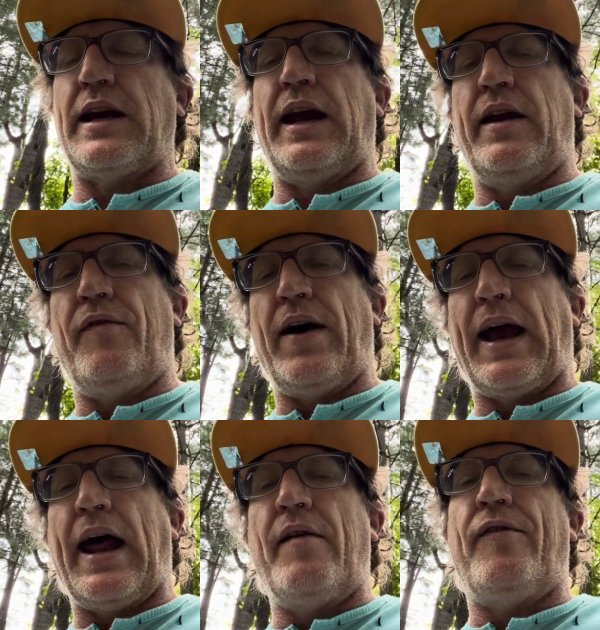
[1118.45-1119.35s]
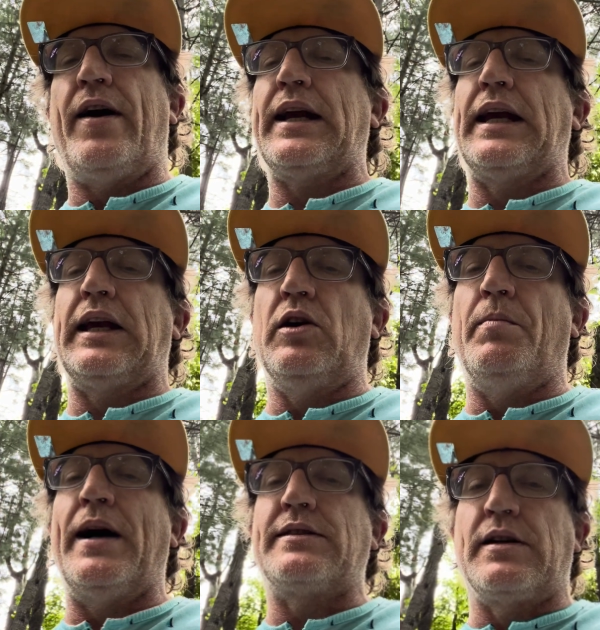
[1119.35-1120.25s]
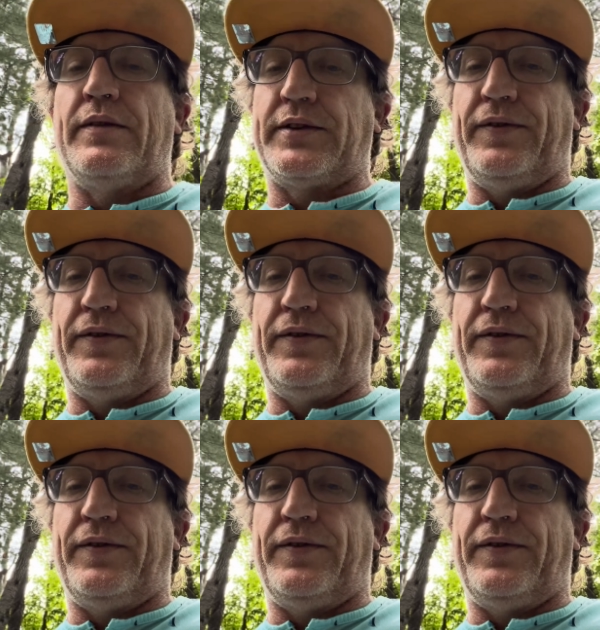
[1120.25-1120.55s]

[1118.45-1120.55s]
and if I gotta fucking kill myself to